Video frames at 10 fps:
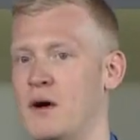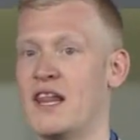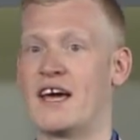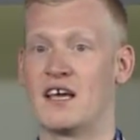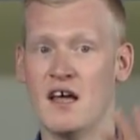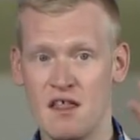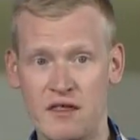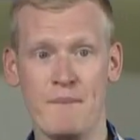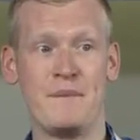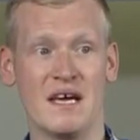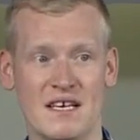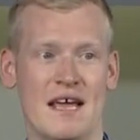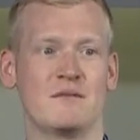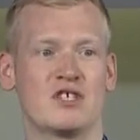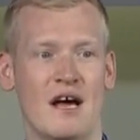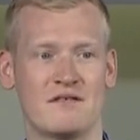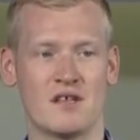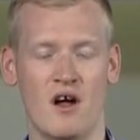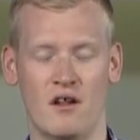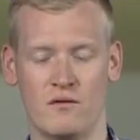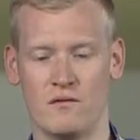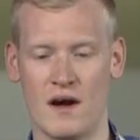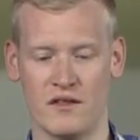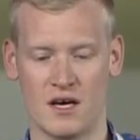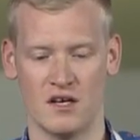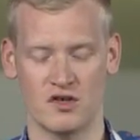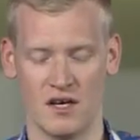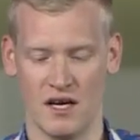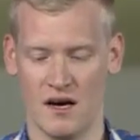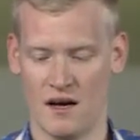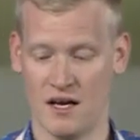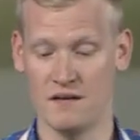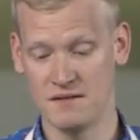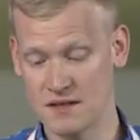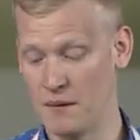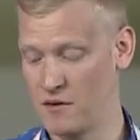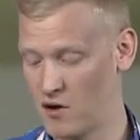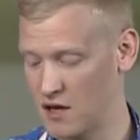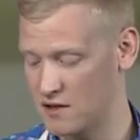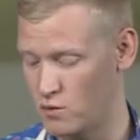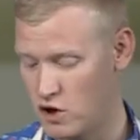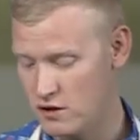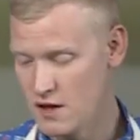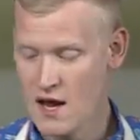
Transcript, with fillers: but like the big name chefs all around the country and some across the world.